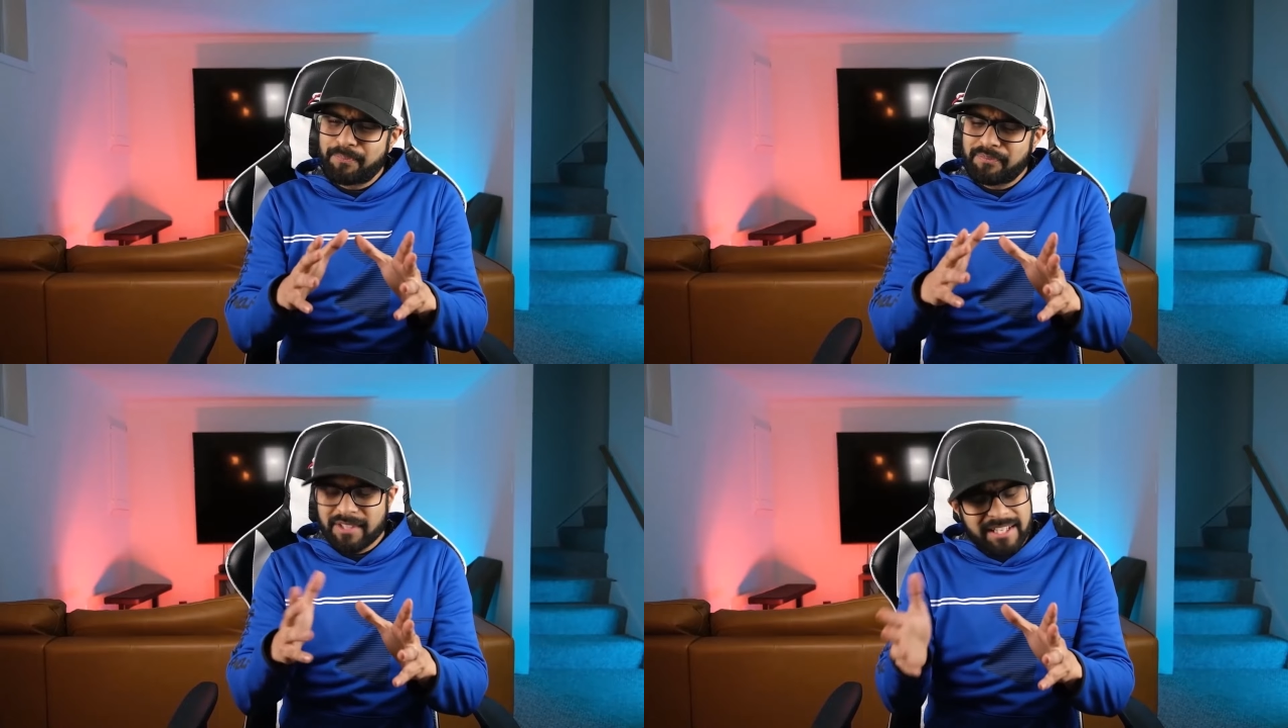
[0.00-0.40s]

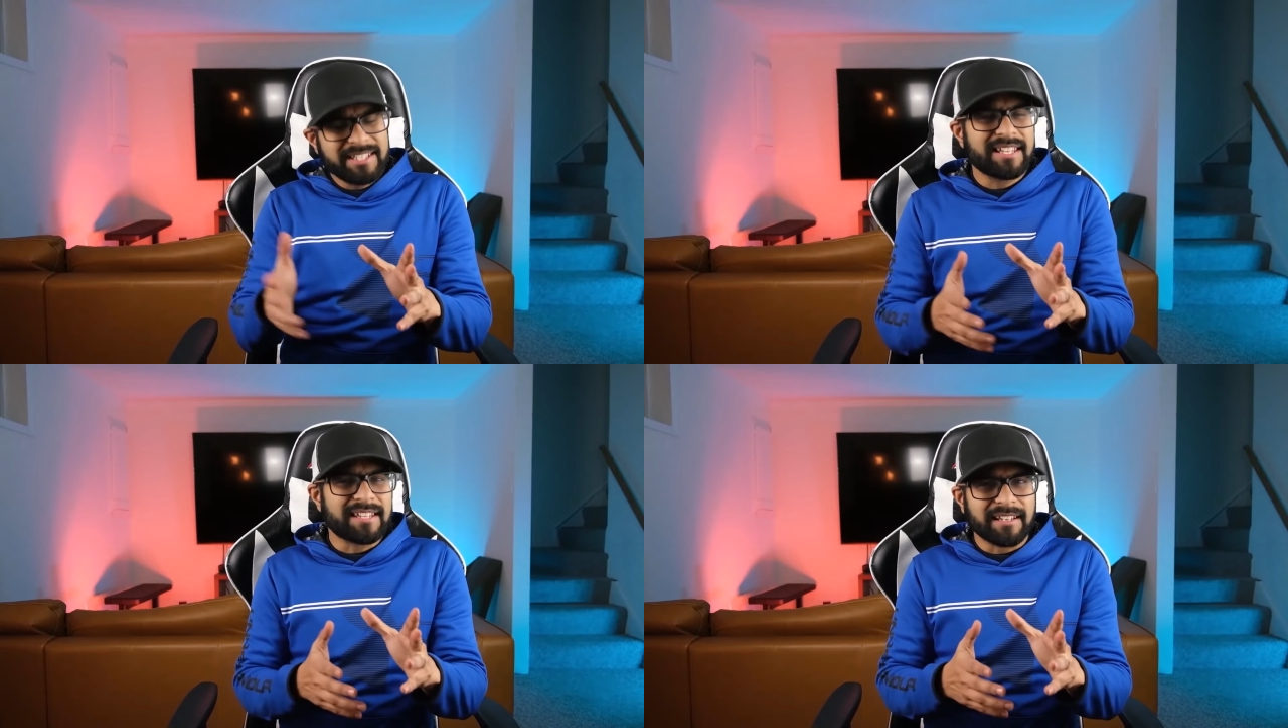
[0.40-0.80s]
here's
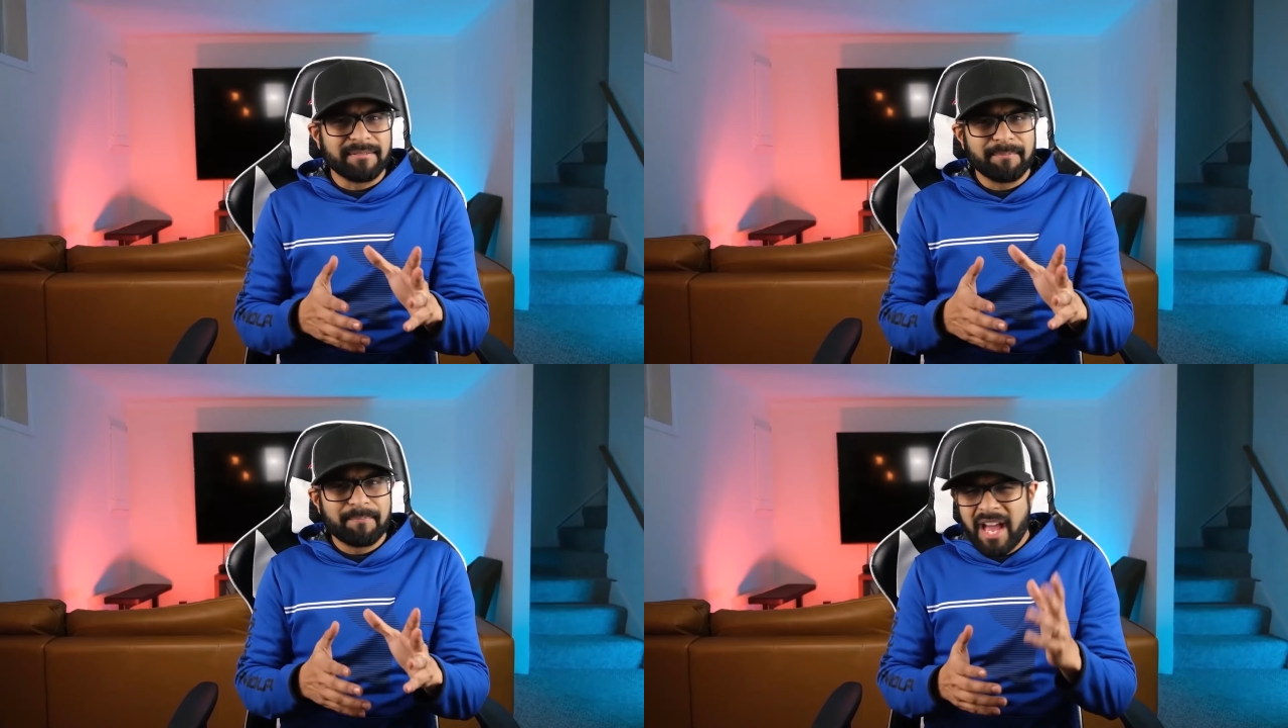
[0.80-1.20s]
the thing
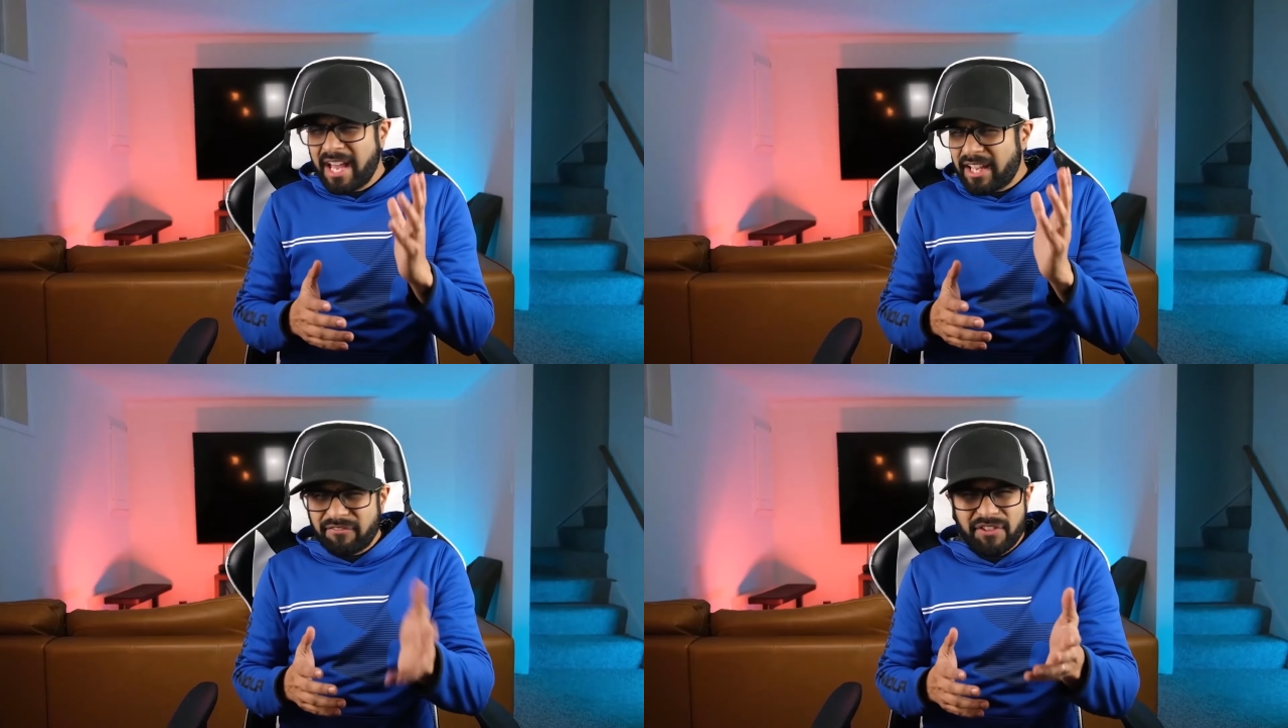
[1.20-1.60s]

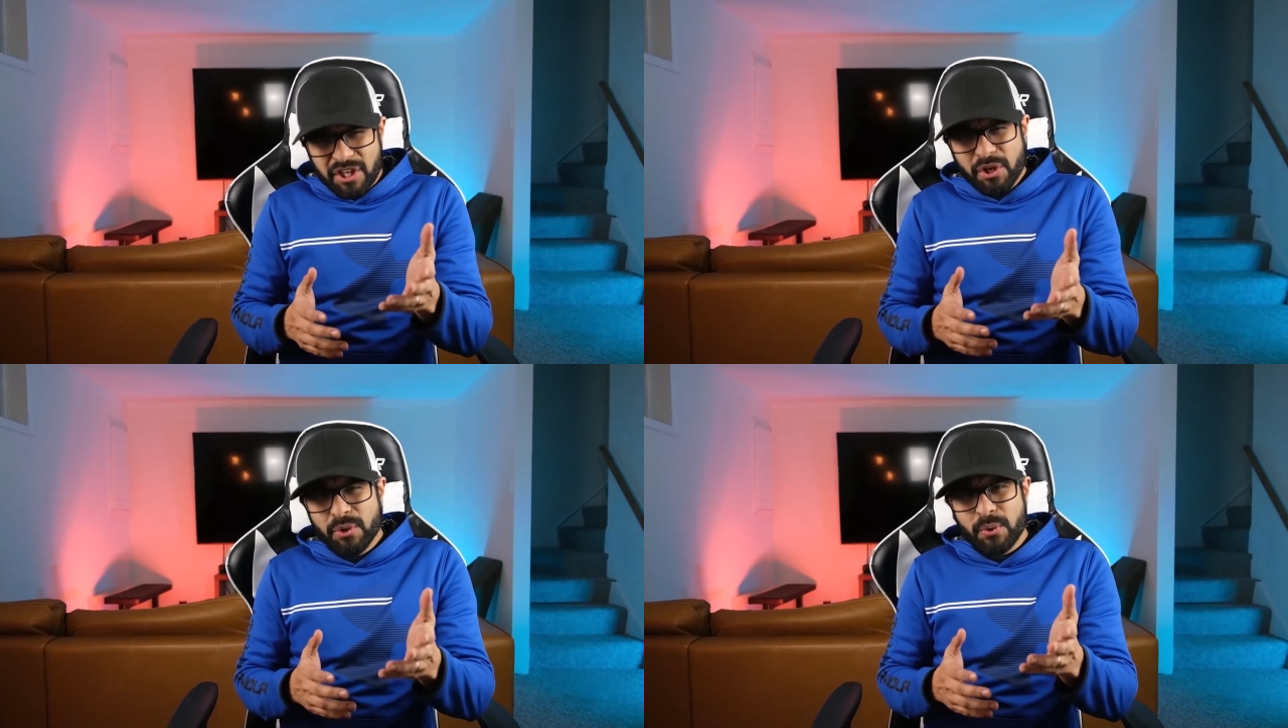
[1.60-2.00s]
if
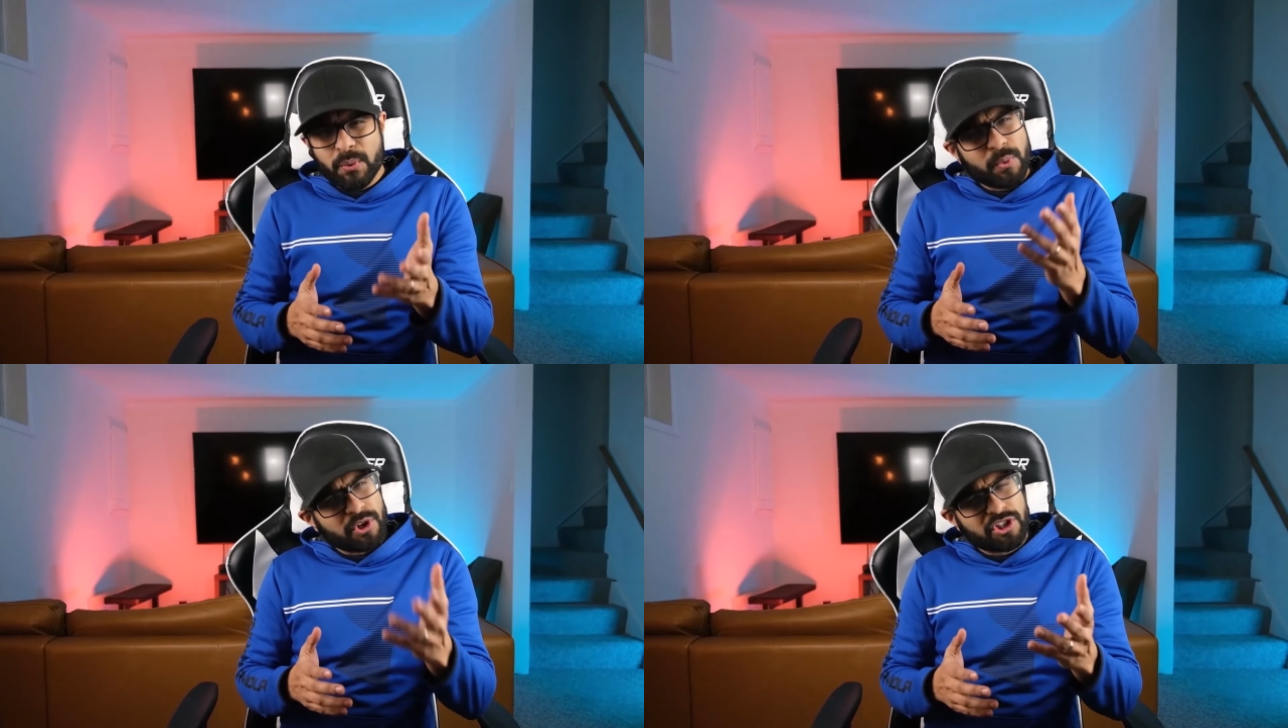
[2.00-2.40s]
you want to